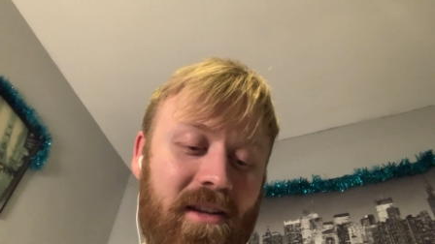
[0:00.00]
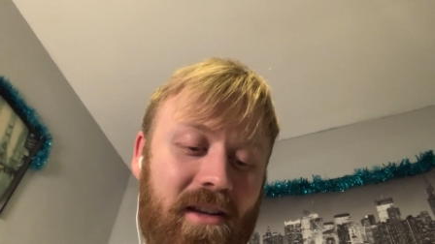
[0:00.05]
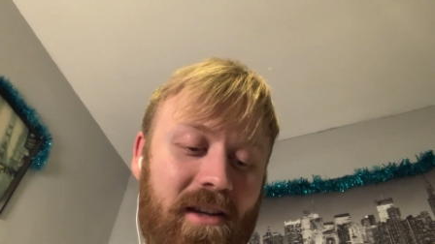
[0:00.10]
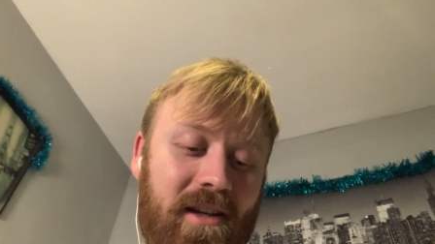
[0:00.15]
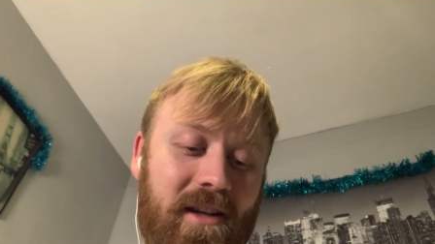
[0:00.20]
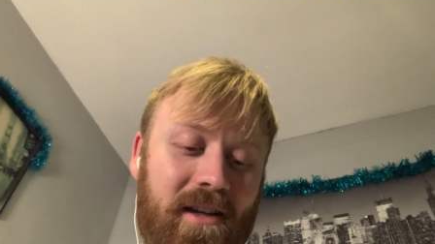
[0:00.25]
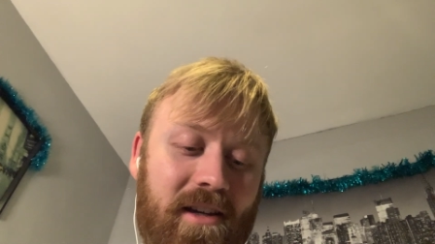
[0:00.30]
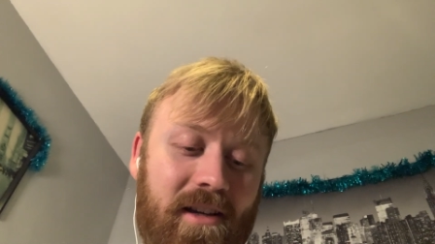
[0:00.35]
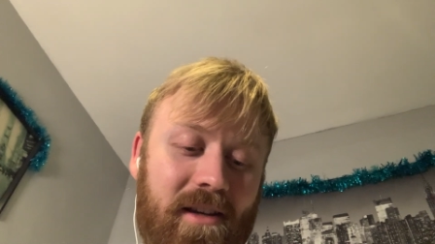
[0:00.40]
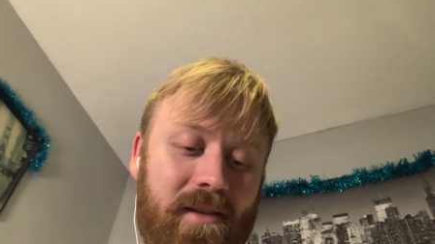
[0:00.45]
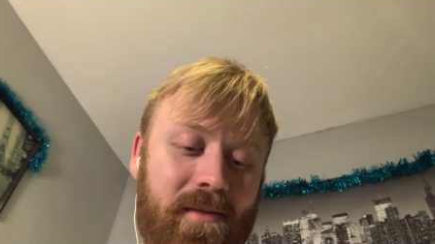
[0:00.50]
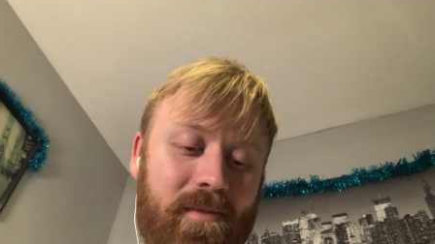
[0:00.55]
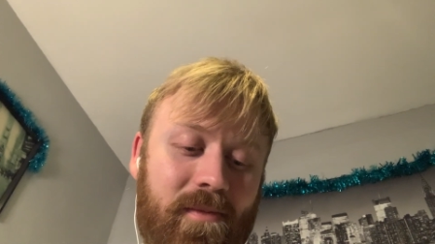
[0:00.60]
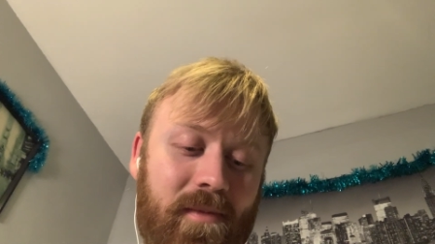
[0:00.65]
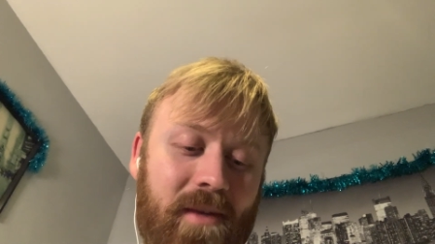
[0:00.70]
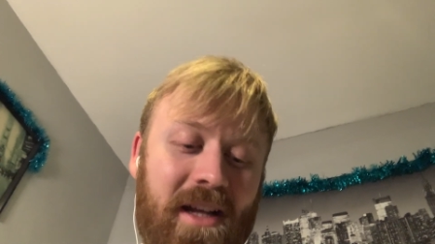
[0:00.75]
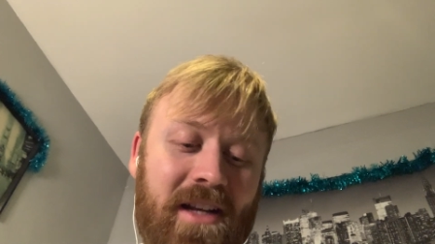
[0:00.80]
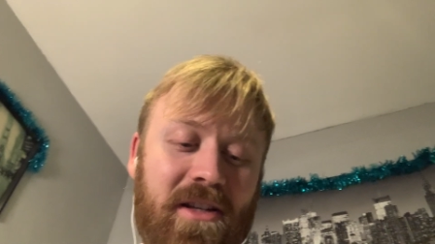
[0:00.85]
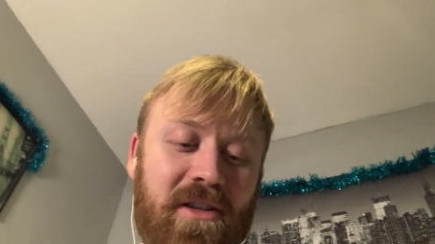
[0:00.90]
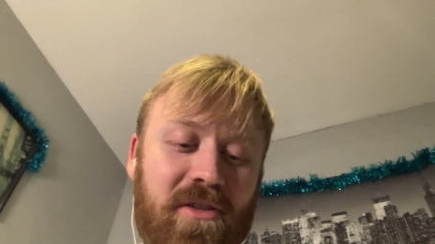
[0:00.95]
Um,
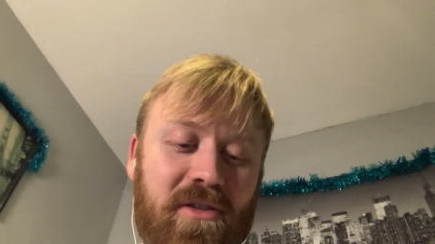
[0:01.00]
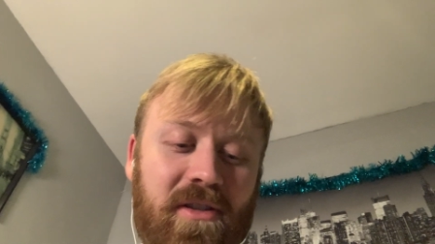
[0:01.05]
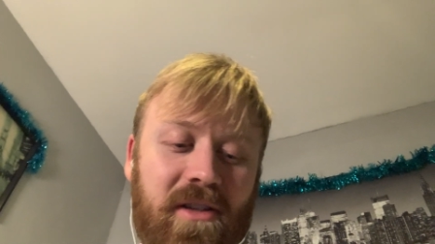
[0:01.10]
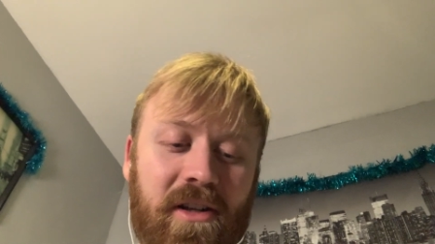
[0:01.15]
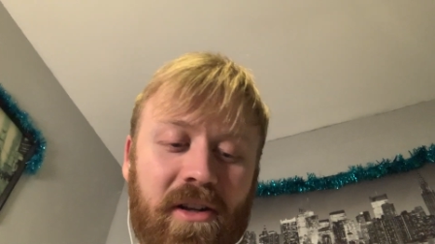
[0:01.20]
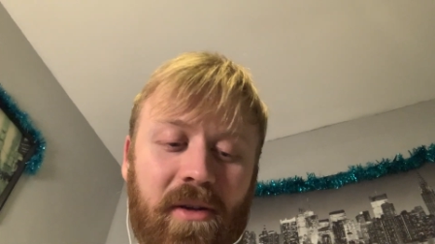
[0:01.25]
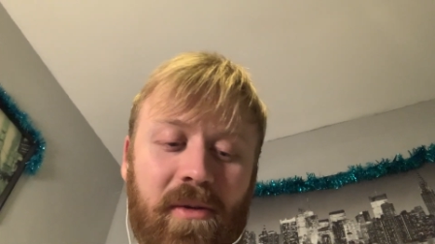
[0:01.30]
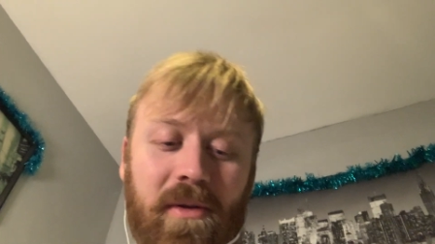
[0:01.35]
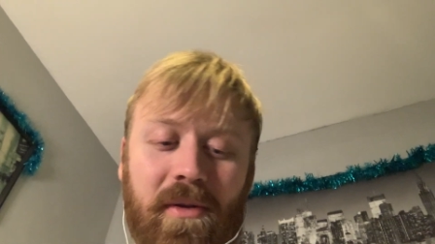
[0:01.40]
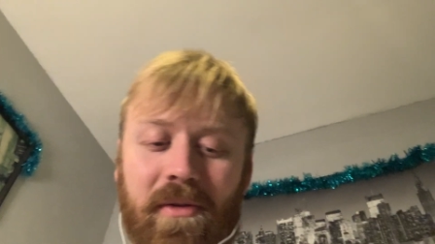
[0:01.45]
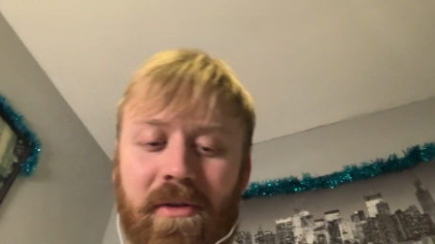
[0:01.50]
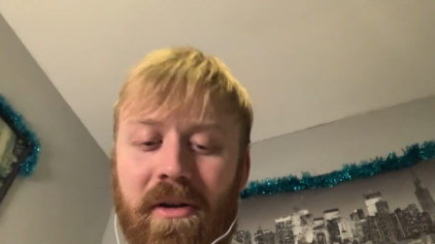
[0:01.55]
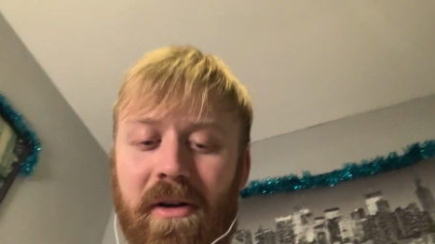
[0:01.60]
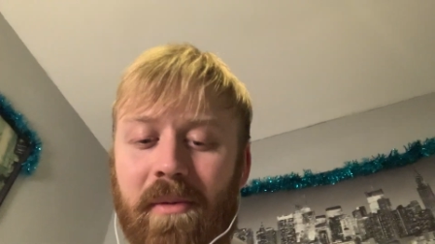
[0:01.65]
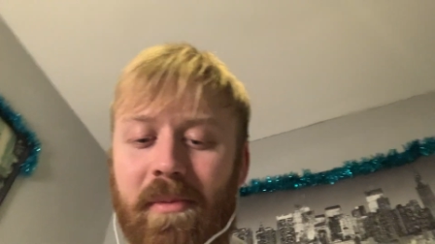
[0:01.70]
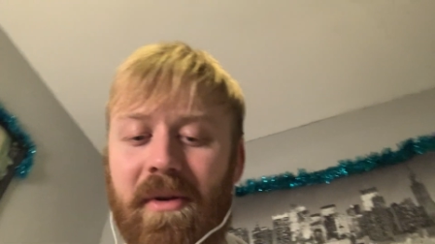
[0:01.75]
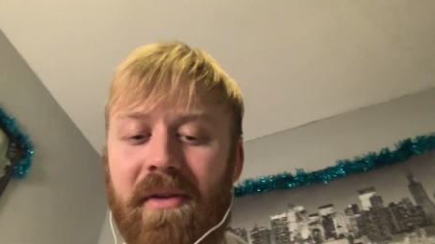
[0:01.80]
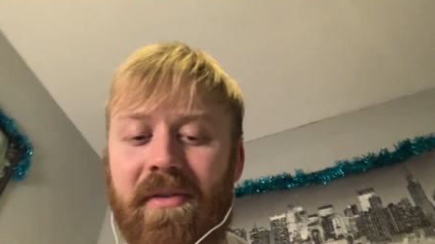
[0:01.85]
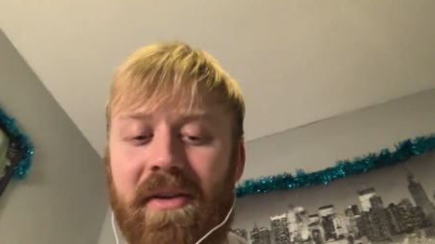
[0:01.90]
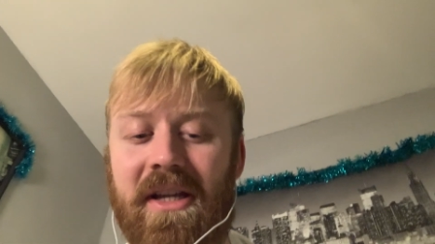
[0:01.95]
on you, you know you've got a
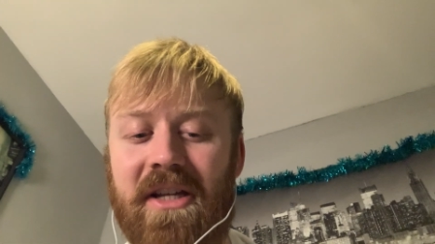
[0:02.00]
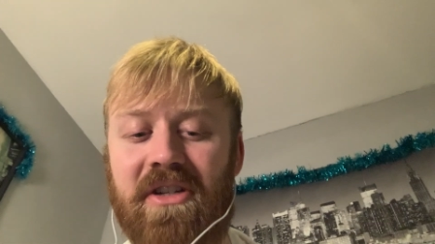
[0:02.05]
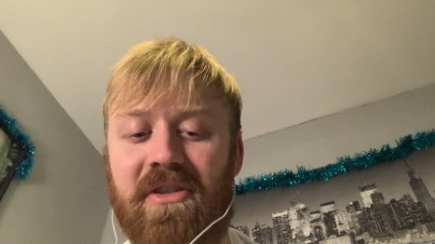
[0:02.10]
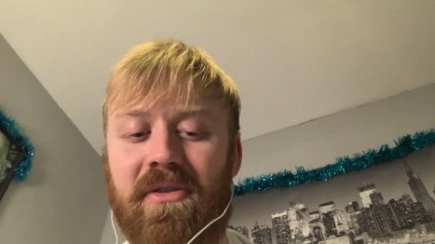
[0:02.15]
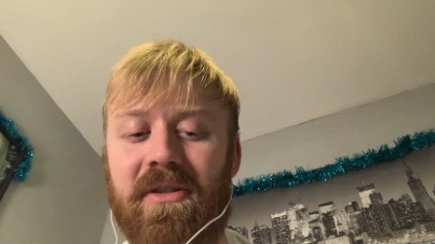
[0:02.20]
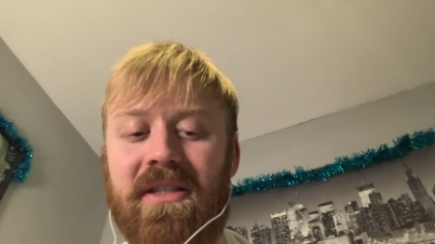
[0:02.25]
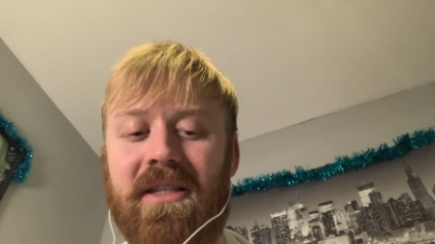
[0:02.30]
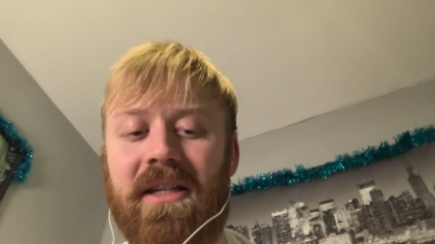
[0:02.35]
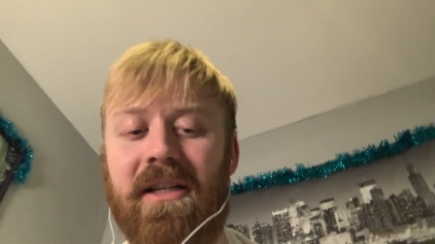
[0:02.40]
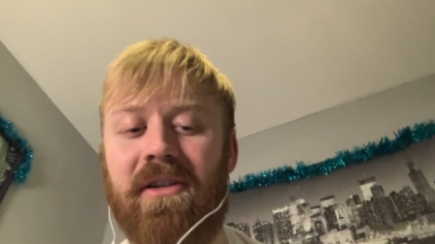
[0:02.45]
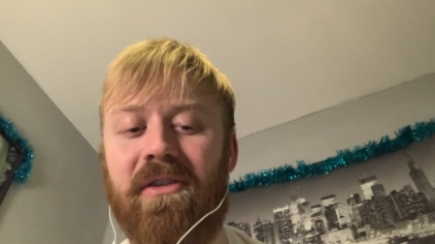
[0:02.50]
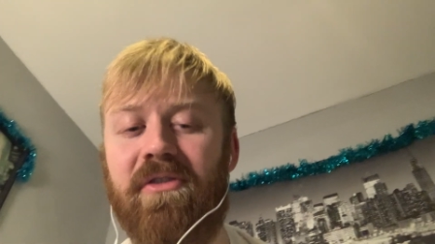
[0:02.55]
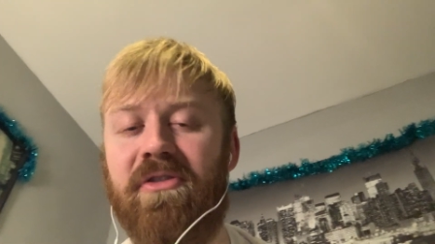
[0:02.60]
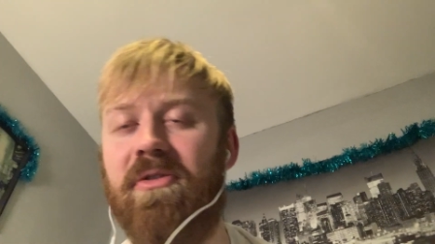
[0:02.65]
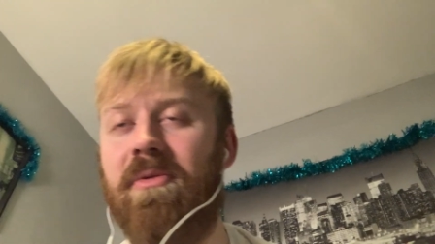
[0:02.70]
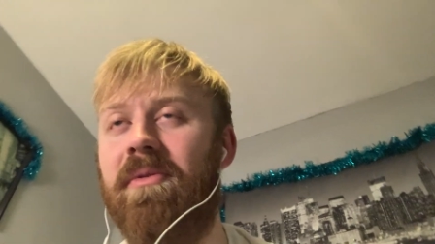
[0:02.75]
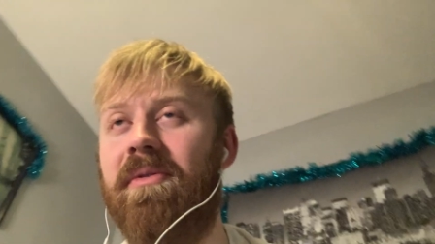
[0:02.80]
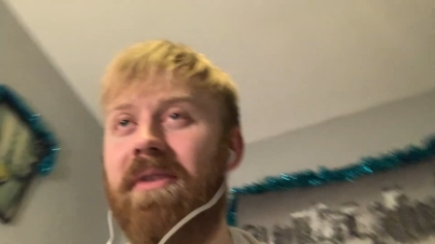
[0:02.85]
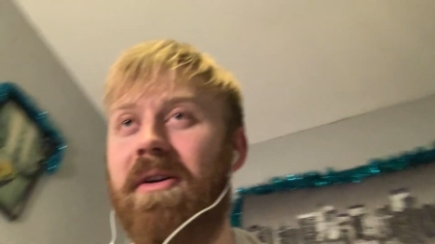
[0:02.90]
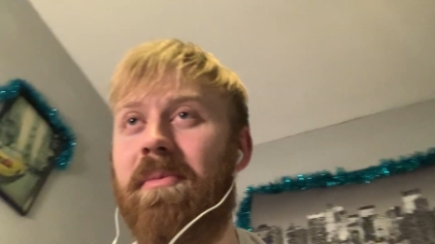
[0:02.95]
bit of history taking
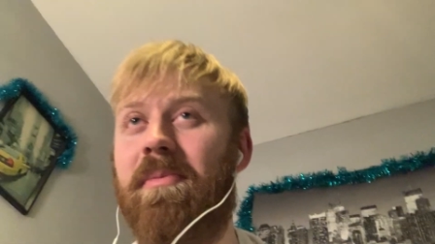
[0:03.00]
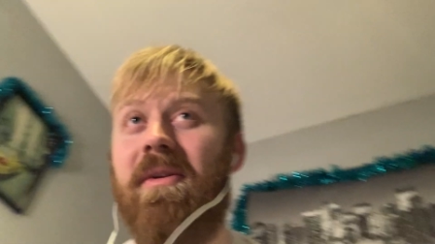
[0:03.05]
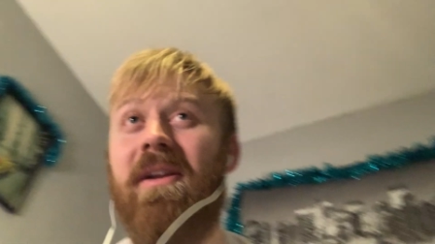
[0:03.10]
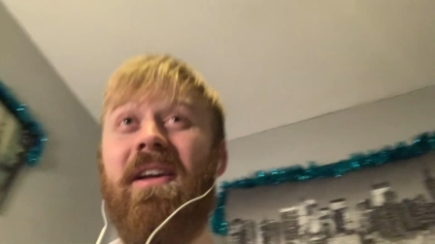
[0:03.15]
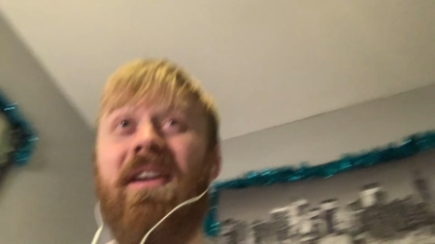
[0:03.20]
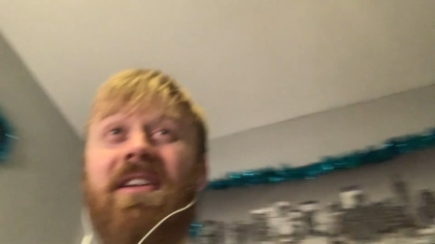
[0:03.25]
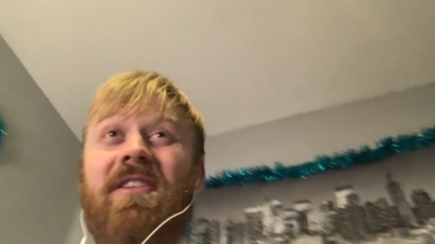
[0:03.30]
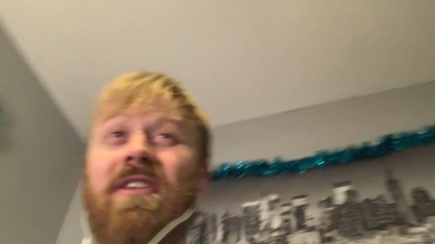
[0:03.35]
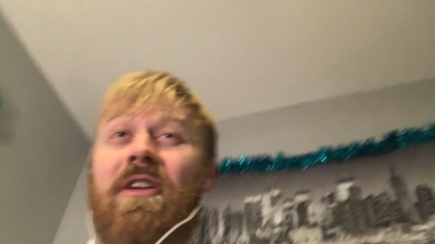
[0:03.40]
some of our players.